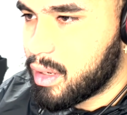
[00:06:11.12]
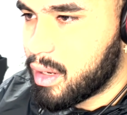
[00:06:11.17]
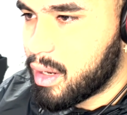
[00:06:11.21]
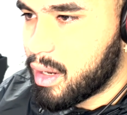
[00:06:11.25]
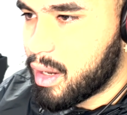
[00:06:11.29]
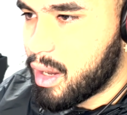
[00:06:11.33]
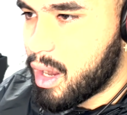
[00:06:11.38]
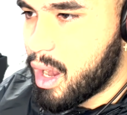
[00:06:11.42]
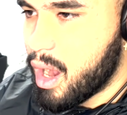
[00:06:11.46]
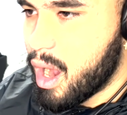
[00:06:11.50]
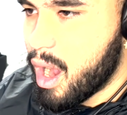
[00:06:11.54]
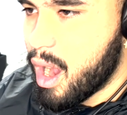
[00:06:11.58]

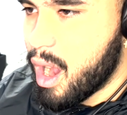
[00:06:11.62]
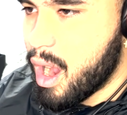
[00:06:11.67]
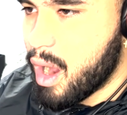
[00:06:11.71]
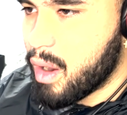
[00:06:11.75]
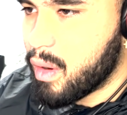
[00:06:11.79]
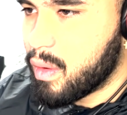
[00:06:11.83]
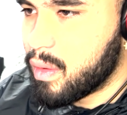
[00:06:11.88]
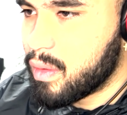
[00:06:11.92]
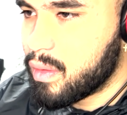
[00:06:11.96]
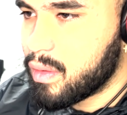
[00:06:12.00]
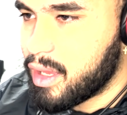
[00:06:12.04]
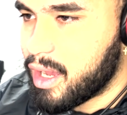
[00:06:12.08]

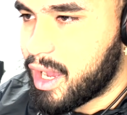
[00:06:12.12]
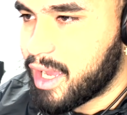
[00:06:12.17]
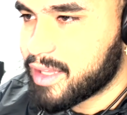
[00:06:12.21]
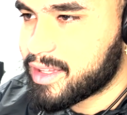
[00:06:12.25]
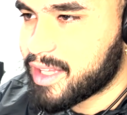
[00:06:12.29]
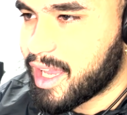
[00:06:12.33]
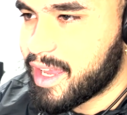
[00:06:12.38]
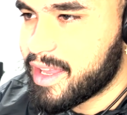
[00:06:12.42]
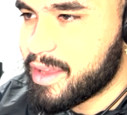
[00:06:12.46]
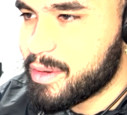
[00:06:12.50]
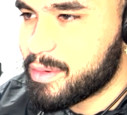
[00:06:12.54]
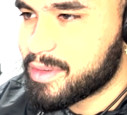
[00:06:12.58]
Oh, I
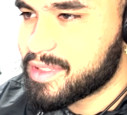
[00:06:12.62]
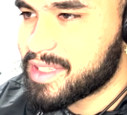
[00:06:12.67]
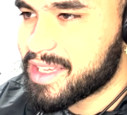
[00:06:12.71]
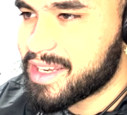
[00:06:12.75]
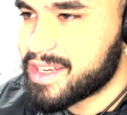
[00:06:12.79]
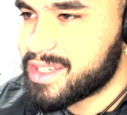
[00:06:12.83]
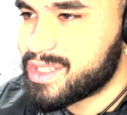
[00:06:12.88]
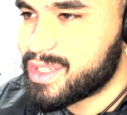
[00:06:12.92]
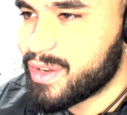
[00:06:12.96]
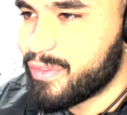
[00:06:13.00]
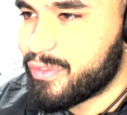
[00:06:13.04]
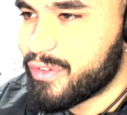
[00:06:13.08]
thought he was going to
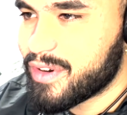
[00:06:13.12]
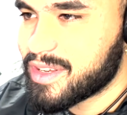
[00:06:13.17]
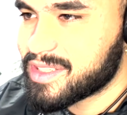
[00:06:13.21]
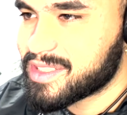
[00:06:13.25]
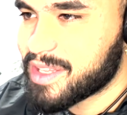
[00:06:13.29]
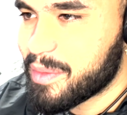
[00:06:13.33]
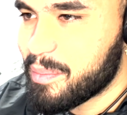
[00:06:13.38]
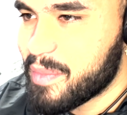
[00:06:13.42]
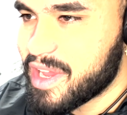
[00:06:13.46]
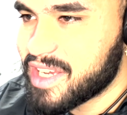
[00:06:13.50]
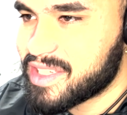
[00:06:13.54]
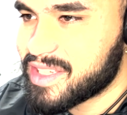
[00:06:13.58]
shoot for a
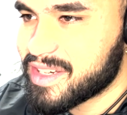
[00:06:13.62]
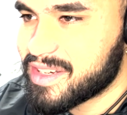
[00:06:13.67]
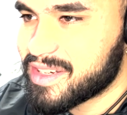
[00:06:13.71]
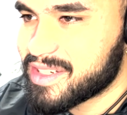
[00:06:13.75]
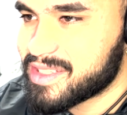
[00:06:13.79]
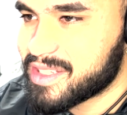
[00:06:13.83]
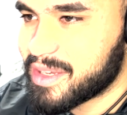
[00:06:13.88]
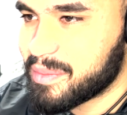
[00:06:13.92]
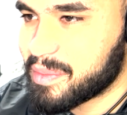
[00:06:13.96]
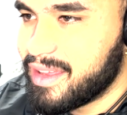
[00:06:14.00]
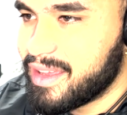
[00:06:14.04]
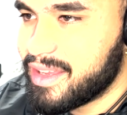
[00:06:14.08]
submission or
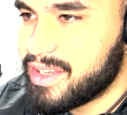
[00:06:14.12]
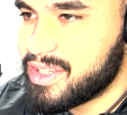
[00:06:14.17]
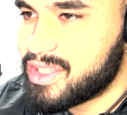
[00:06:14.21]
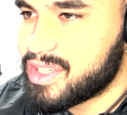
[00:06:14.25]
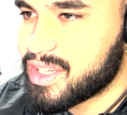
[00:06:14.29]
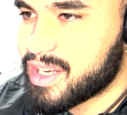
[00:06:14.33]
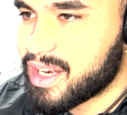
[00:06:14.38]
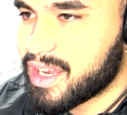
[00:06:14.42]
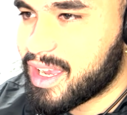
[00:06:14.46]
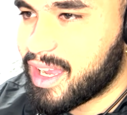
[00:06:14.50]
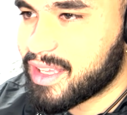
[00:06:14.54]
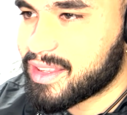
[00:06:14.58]
something. He
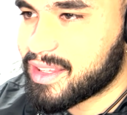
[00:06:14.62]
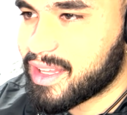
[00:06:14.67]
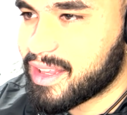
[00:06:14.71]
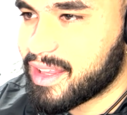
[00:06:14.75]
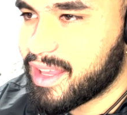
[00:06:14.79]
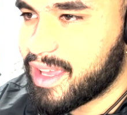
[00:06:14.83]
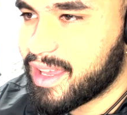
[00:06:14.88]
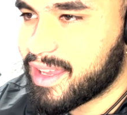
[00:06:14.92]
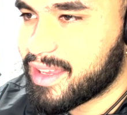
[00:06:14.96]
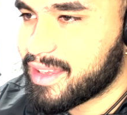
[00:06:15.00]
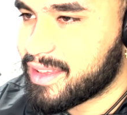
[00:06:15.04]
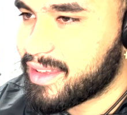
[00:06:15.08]
should have got the
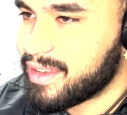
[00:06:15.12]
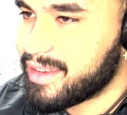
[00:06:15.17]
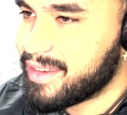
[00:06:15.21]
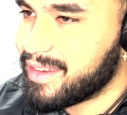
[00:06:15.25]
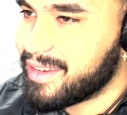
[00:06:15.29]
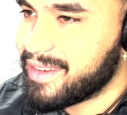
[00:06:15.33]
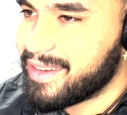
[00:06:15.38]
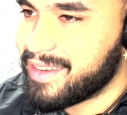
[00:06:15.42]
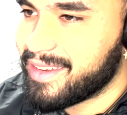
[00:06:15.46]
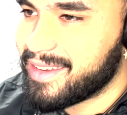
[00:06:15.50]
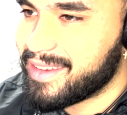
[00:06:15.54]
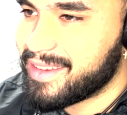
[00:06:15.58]
leg.
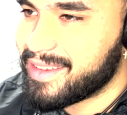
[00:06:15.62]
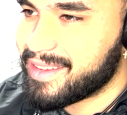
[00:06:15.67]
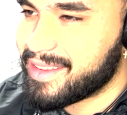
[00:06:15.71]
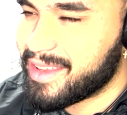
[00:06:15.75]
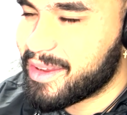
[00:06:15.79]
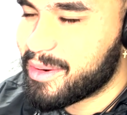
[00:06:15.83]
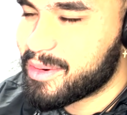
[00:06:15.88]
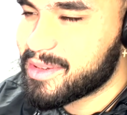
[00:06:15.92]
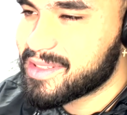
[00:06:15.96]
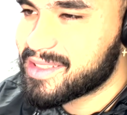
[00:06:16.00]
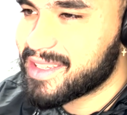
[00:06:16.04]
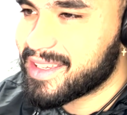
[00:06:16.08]
Yeah,
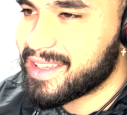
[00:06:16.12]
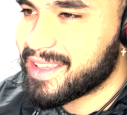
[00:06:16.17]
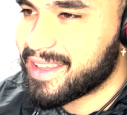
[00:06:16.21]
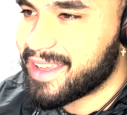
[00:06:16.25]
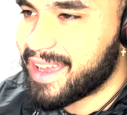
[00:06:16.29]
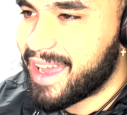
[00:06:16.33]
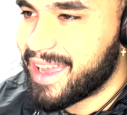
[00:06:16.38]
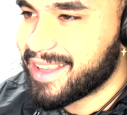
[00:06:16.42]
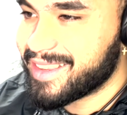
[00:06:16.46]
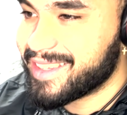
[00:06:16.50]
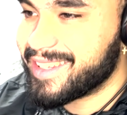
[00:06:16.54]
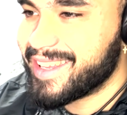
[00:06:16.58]

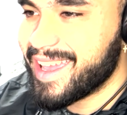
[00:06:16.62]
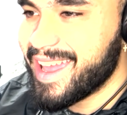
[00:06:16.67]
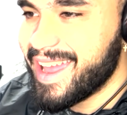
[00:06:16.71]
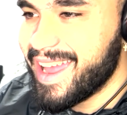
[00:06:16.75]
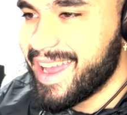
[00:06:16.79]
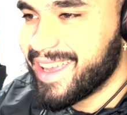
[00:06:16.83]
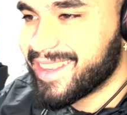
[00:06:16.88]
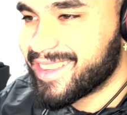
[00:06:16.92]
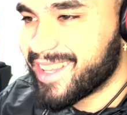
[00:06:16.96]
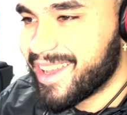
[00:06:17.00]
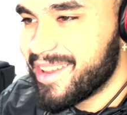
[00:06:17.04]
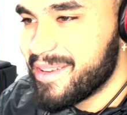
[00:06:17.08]
I
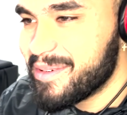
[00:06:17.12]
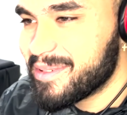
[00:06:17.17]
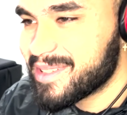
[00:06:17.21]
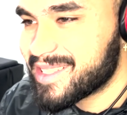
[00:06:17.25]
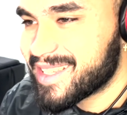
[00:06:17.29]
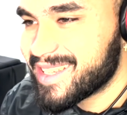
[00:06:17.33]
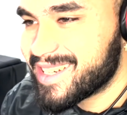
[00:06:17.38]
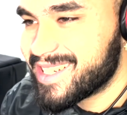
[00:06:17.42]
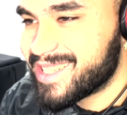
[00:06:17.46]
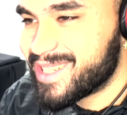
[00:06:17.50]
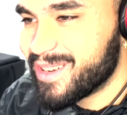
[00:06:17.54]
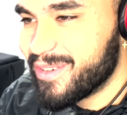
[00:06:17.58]
thought he was
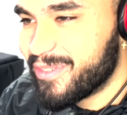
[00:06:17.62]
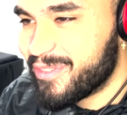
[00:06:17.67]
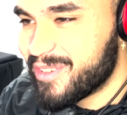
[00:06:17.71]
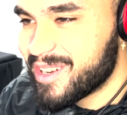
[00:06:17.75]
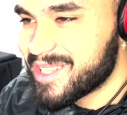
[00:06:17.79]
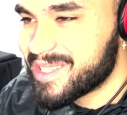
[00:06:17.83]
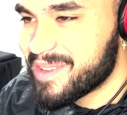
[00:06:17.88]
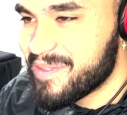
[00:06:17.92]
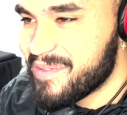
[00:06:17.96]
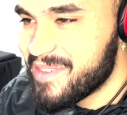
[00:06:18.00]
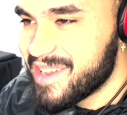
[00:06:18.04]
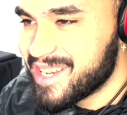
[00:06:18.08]
going to shoot for a
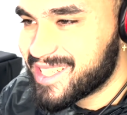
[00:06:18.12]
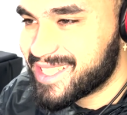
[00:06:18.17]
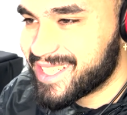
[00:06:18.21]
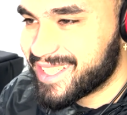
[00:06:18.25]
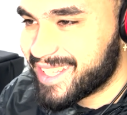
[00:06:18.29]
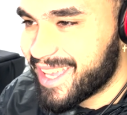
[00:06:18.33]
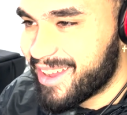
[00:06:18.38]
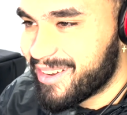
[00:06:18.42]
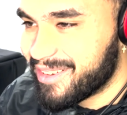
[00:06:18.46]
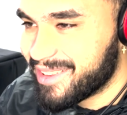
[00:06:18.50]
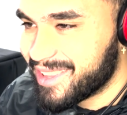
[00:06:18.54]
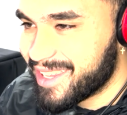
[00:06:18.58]
submission.
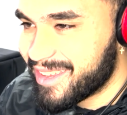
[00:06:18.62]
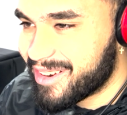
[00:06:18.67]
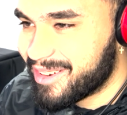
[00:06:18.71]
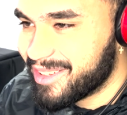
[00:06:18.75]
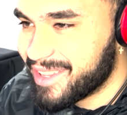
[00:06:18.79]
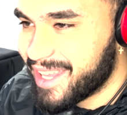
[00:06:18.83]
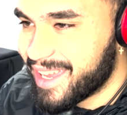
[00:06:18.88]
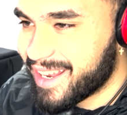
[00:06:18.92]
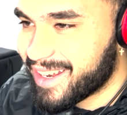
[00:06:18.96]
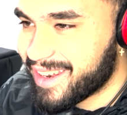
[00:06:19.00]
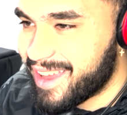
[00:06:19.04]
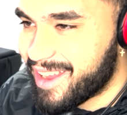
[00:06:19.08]
That was a little
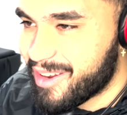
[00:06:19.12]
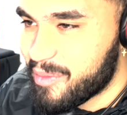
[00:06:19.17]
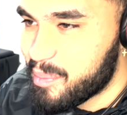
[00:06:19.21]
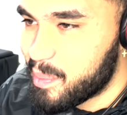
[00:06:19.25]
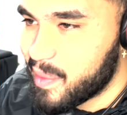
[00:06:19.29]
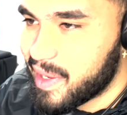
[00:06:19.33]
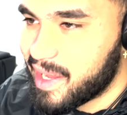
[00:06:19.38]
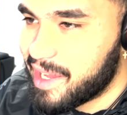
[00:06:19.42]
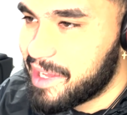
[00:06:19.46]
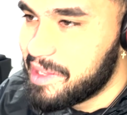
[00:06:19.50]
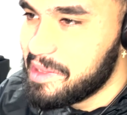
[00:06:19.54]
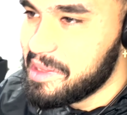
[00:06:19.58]
leg lock,
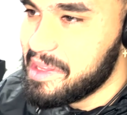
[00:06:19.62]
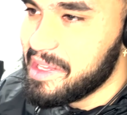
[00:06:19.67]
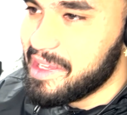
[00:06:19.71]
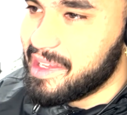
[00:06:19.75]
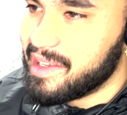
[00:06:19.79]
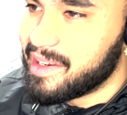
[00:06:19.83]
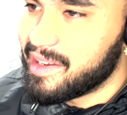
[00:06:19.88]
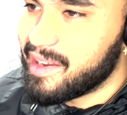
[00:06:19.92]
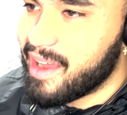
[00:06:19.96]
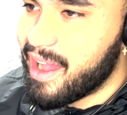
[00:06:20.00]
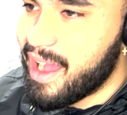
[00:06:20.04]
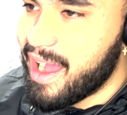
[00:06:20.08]
but
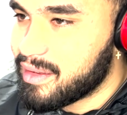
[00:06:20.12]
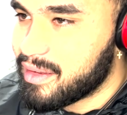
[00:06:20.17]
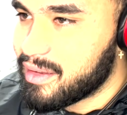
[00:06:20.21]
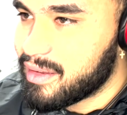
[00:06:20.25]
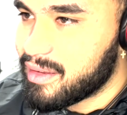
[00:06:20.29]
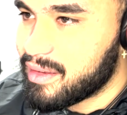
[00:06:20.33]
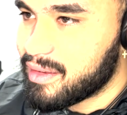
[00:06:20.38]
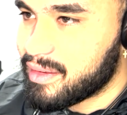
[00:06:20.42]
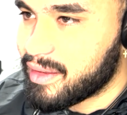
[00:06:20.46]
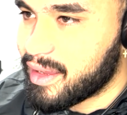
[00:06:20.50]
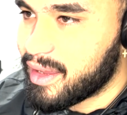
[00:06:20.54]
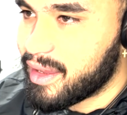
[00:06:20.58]
no.
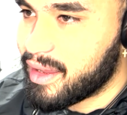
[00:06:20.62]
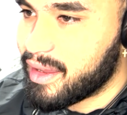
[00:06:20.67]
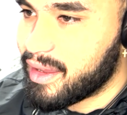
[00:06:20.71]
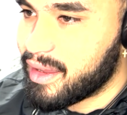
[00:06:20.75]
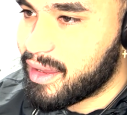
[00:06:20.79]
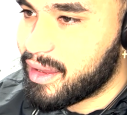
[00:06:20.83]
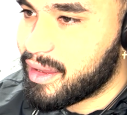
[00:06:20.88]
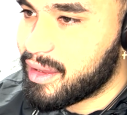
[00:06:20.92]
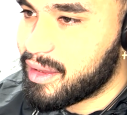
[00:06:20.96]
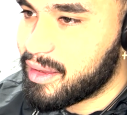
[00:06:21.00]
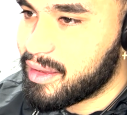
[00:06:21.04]
Yeah,